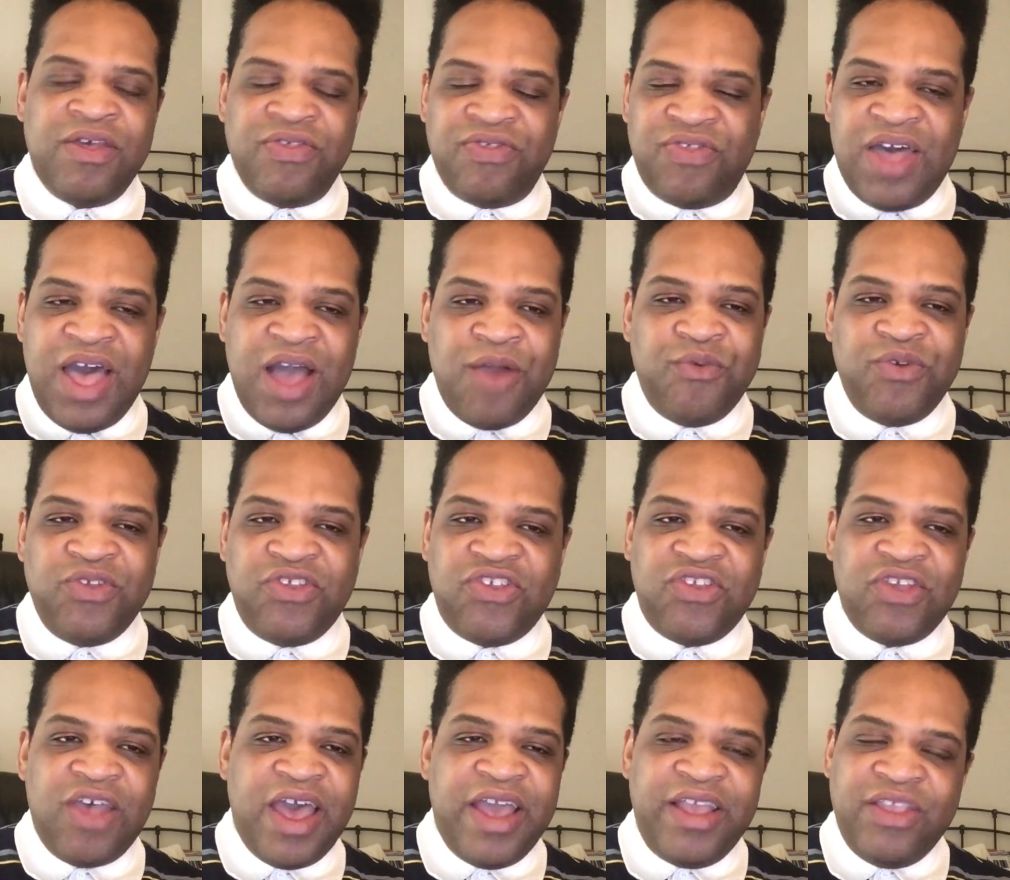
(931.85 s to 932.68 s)
That
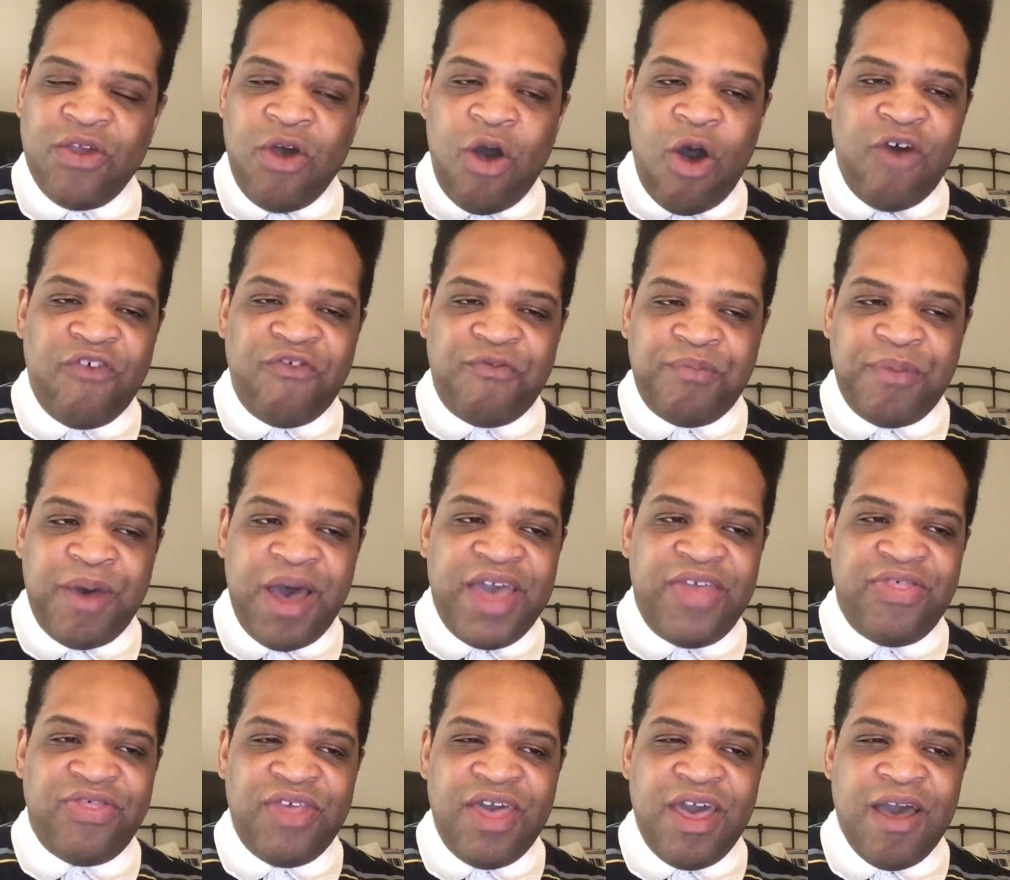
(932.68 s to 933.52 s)
was signed off
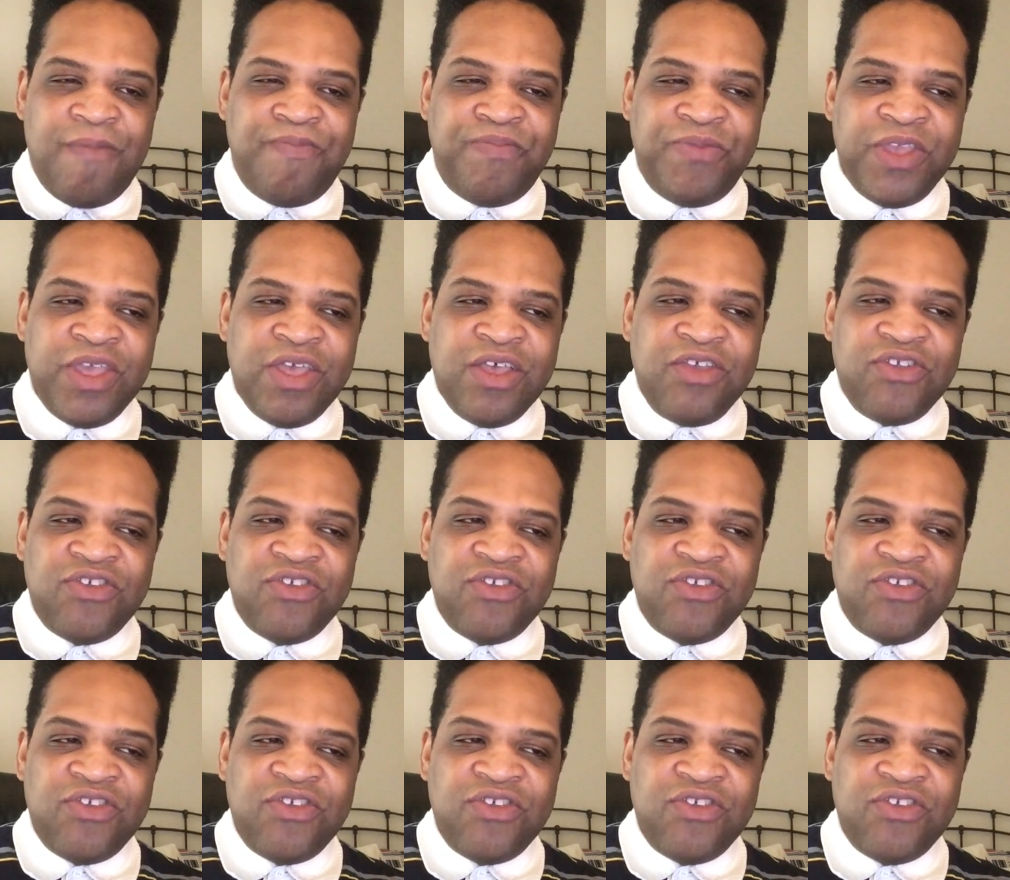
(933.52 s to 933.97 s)
by them.